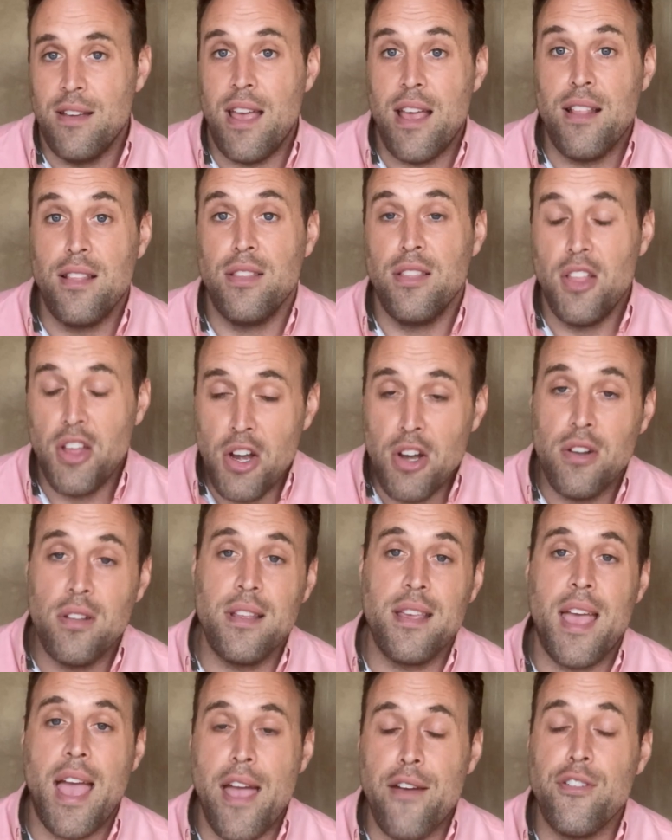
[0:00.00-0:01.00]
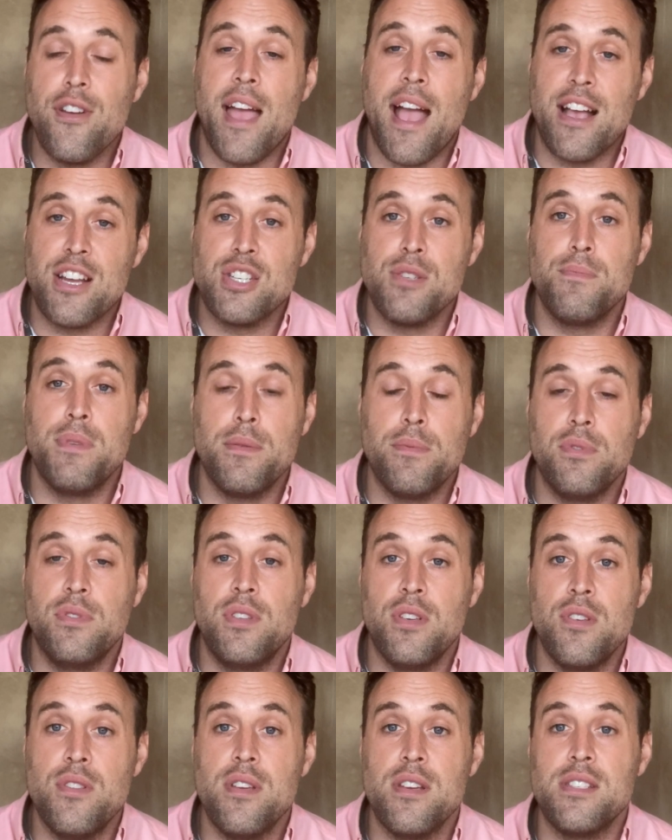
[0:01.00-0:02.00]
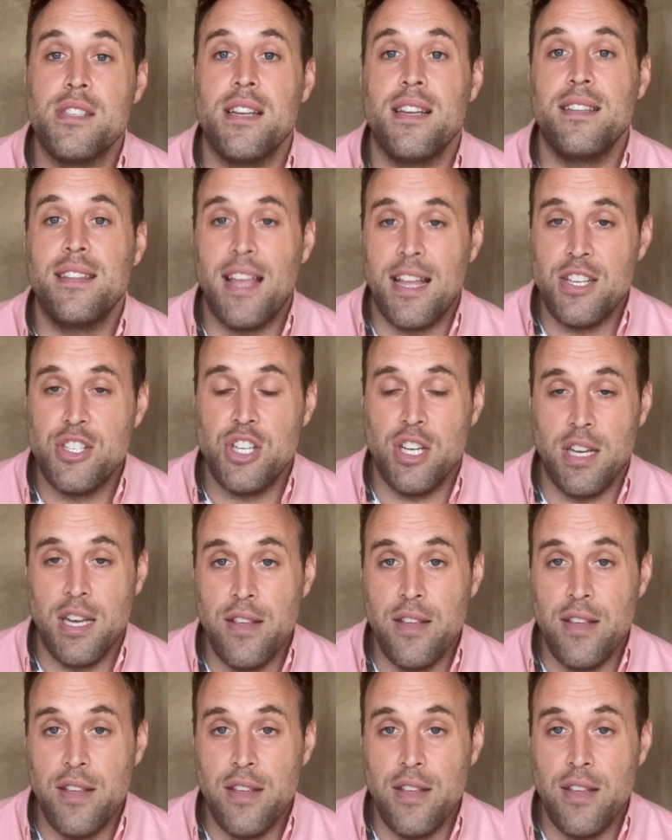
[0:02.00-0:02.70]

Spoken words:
Literally every action people do, there's an intention.